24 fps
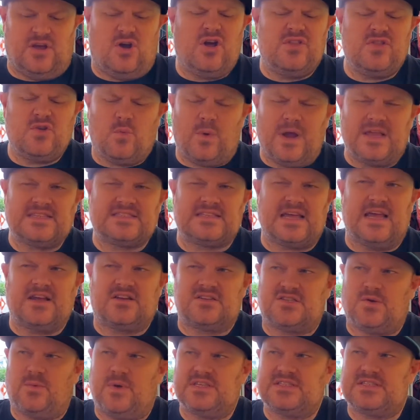On the Wednesday,
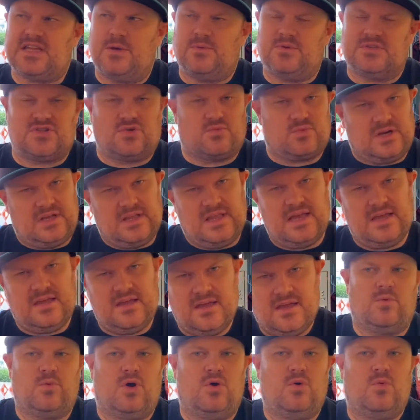because the Wednesday was the relay,
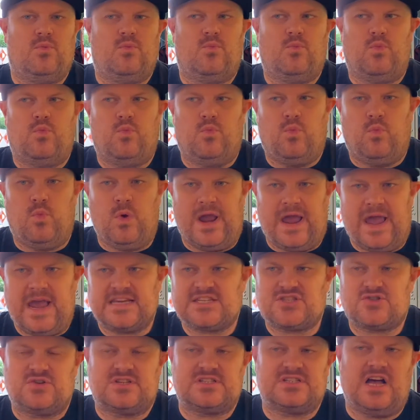well, we
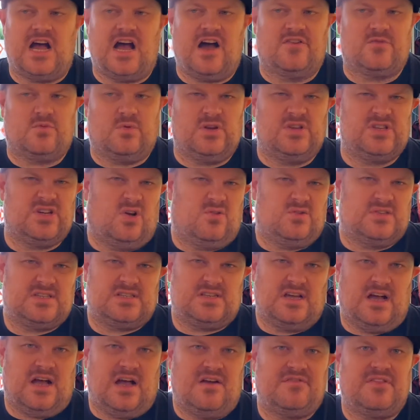extra staffed, we told
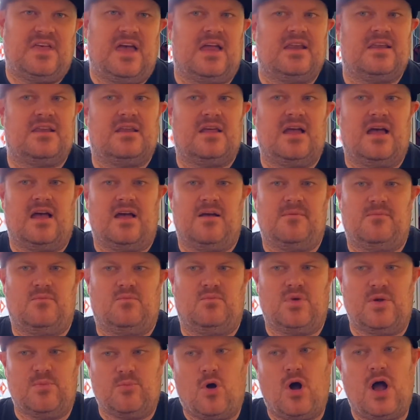staff that
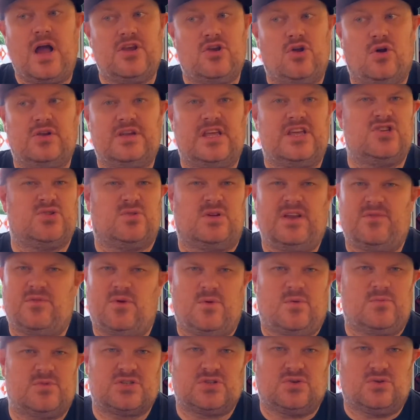we might not need you, and
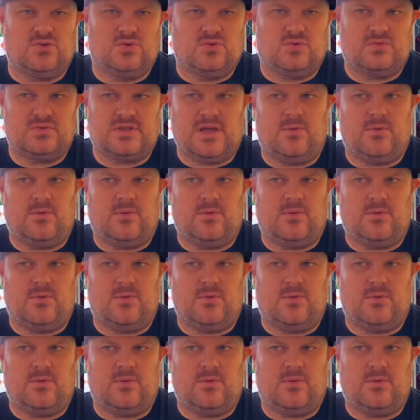everyone was cool.